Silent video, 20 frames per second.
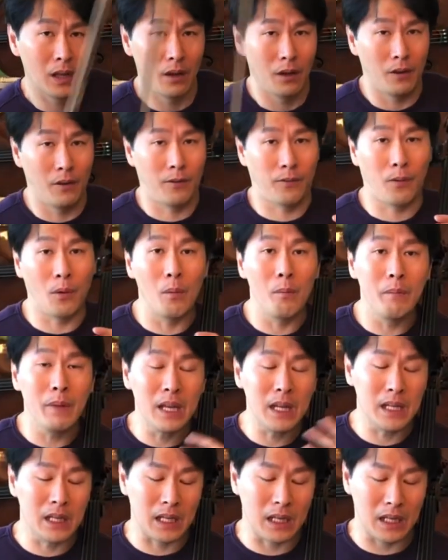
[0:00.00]
for
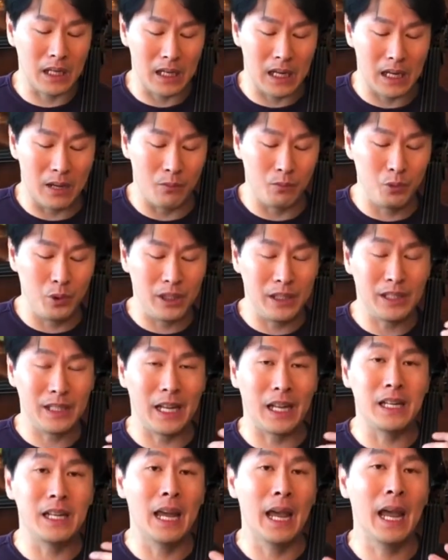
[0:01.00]
me, it really
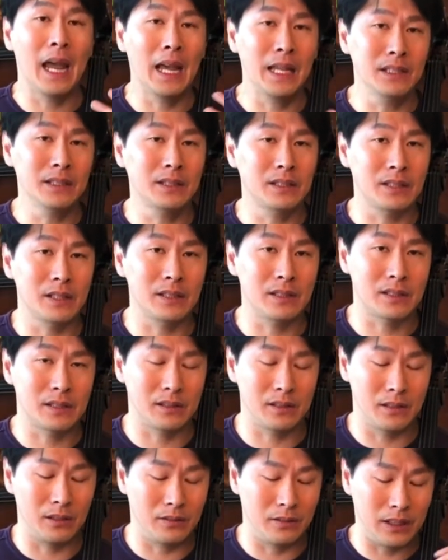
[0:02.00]
enhances
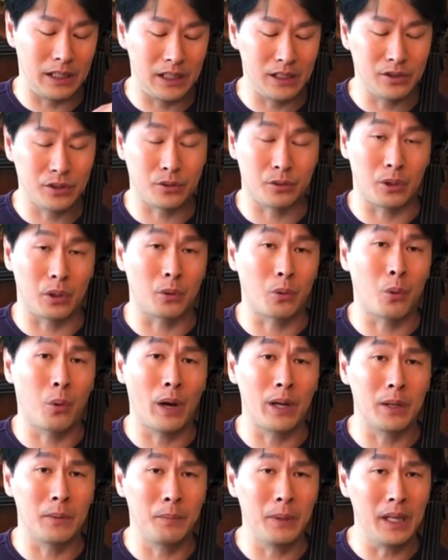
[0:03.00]
the D string
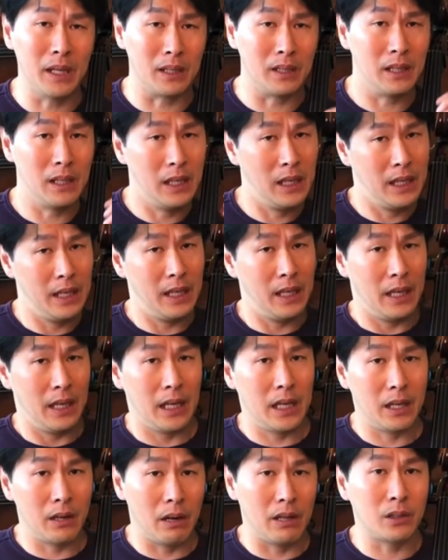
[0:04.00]
quite a bit.
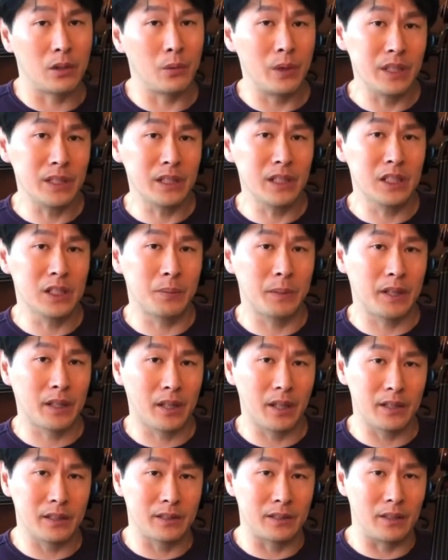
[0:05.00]
And the reason is
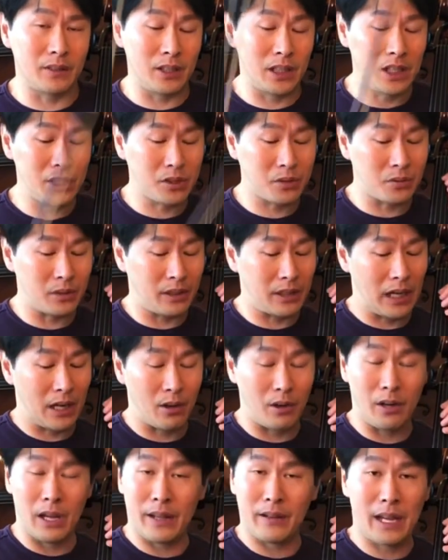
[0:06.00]
because the D string,
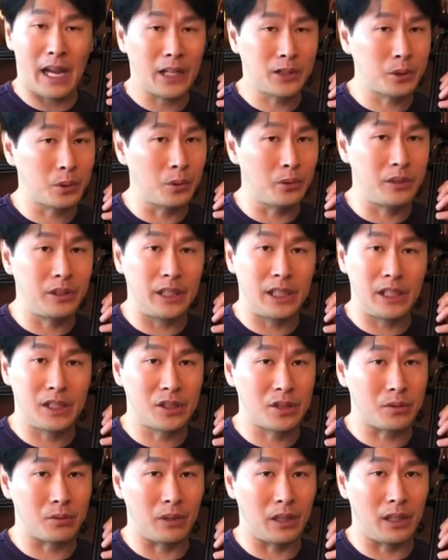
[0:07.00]
our natural D
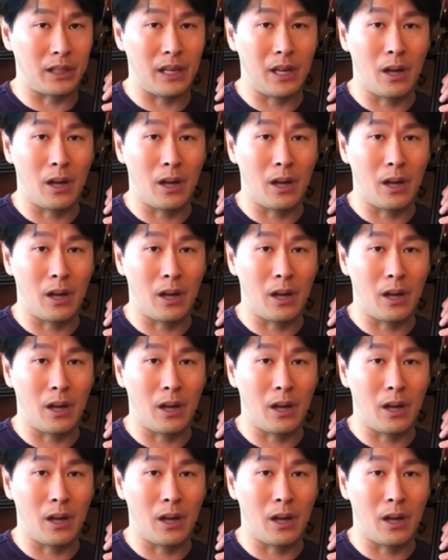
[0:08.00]
string